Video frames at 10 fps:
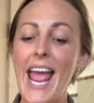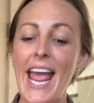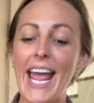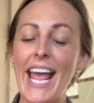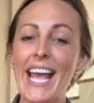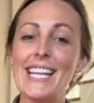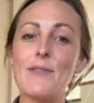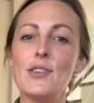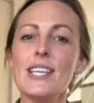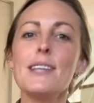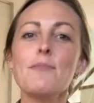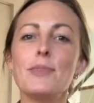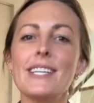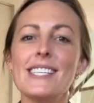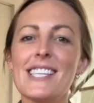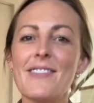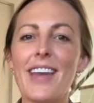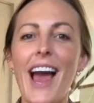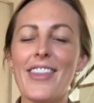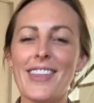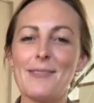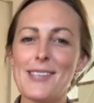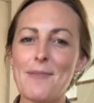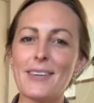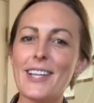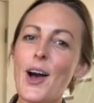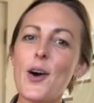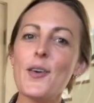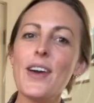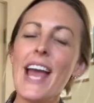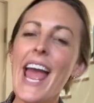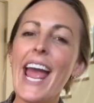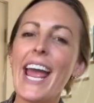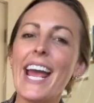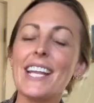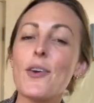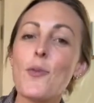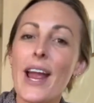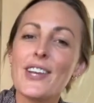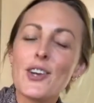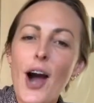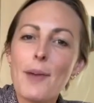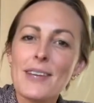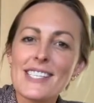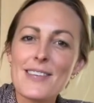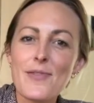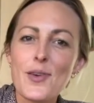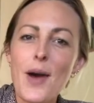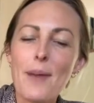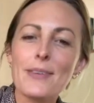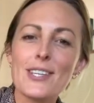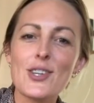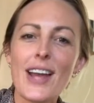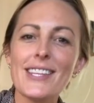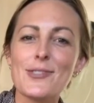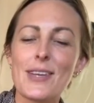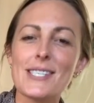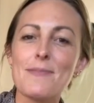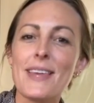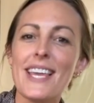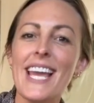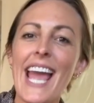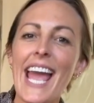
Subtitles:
And if you did, please give me a thumbs up below and write in your comments if you happen to try this recipe,